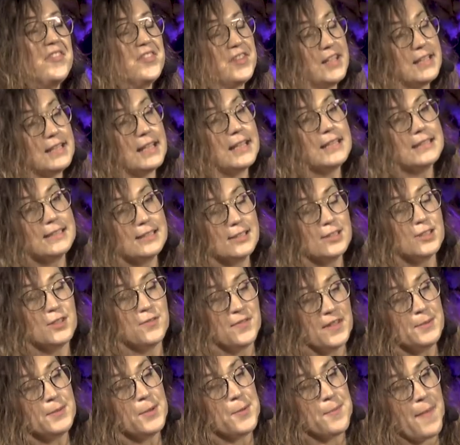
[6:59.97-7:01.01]
The nicest
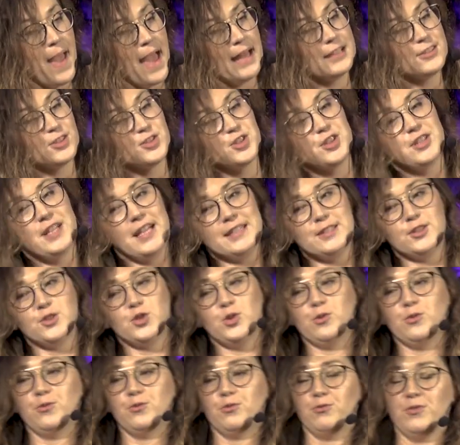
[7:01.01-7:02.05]
female manager that
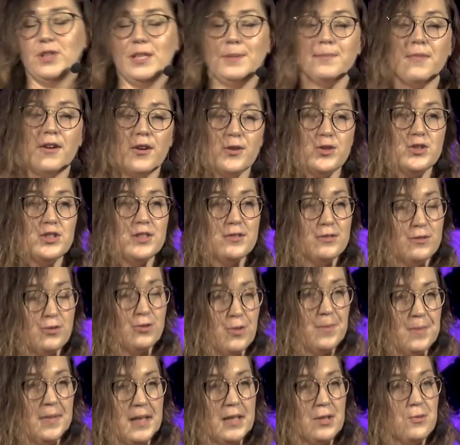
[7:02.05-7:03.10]
stole free bar shifts
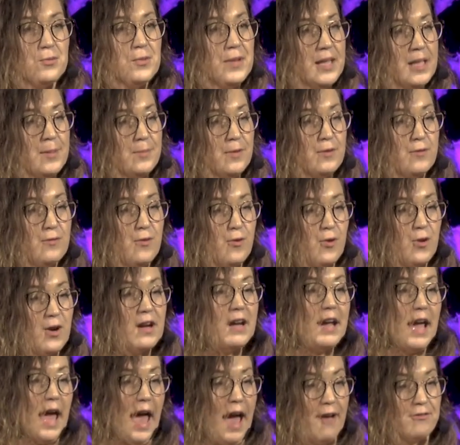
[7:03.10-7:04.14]
from me the week
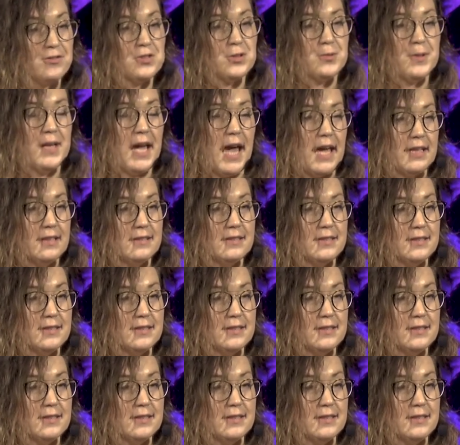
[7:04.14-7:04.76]
before, after we had a